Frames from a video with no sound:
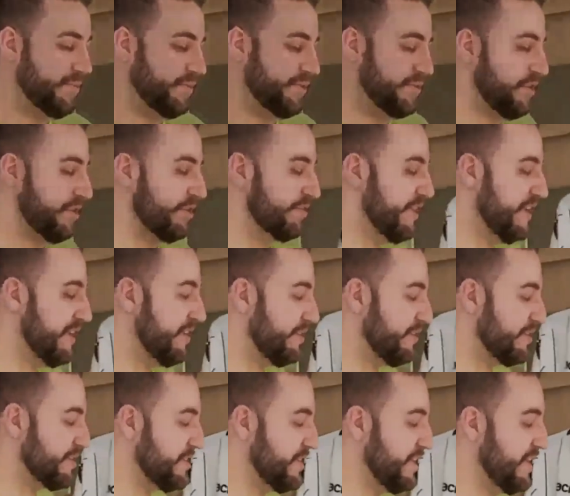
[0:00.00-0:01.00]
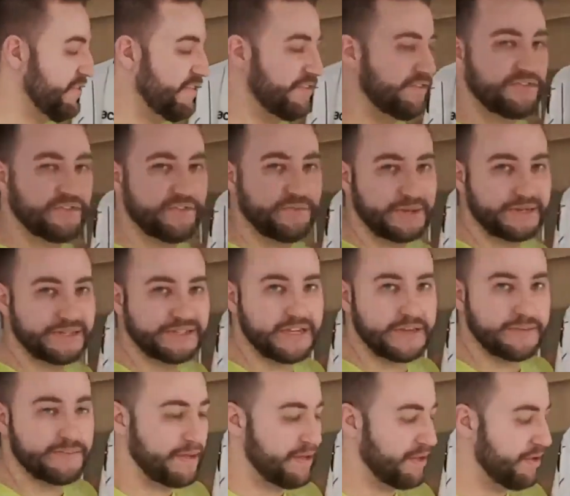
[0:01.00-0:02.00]
So it's got the date on the sleeve, if you can
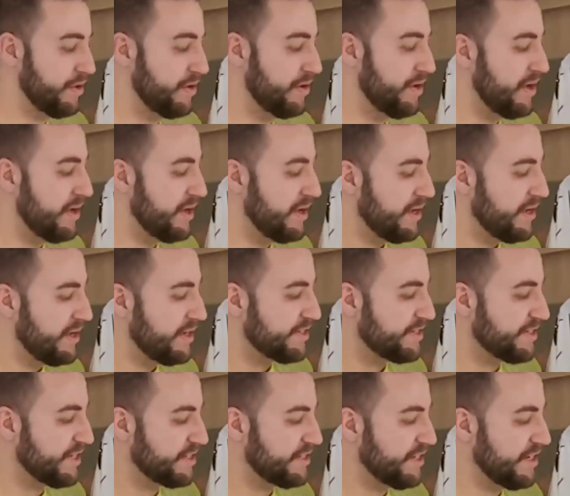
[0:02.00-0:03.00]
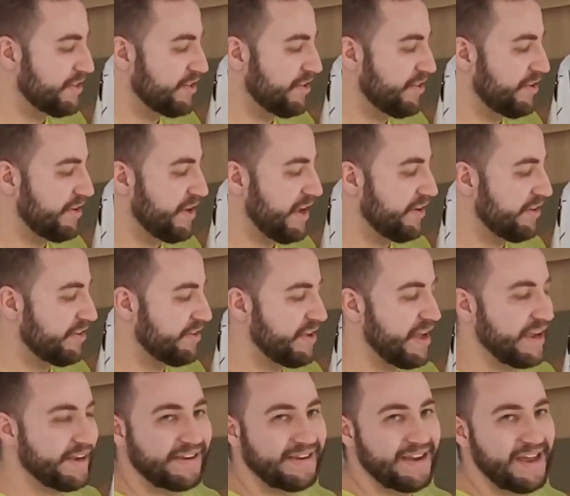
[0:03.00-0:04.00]
see it back here, 16th to the 9th,
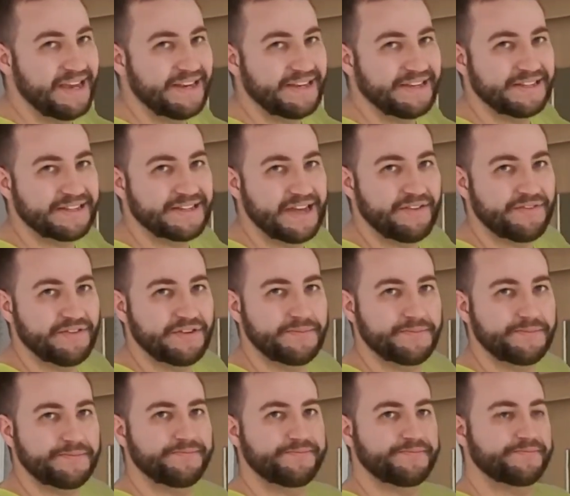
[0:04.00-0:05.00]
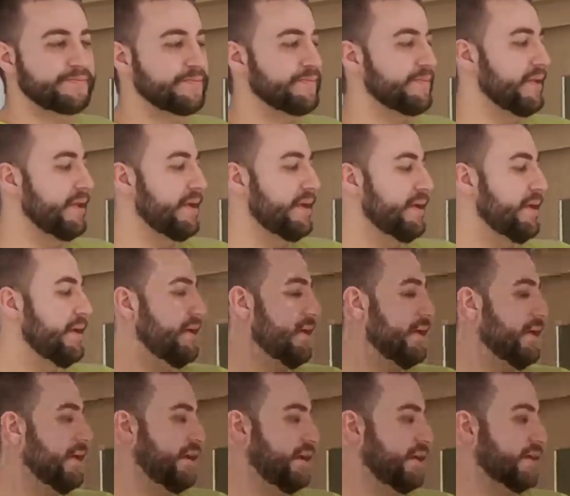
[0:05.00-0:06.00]
1987.
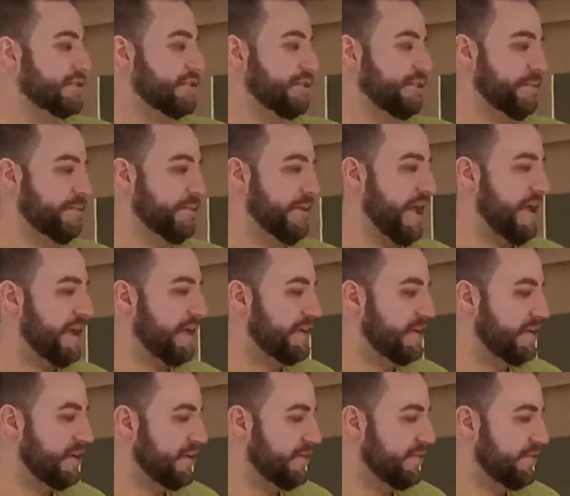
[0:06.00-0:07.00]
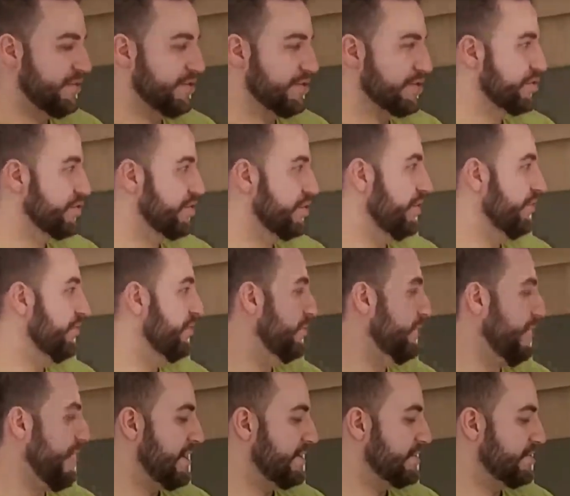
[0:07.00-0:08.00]
It's got the black version of
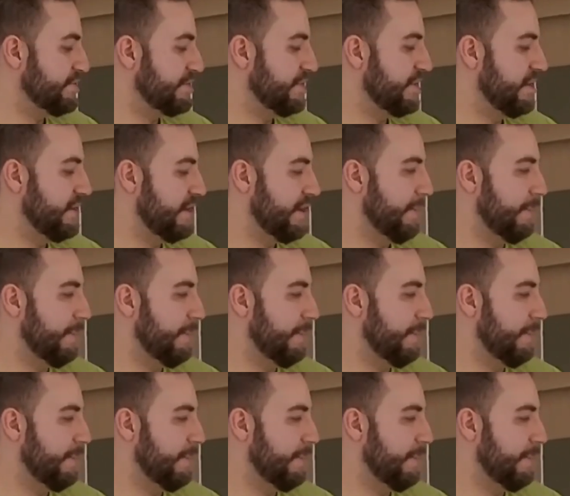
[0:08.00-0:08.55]
the badge,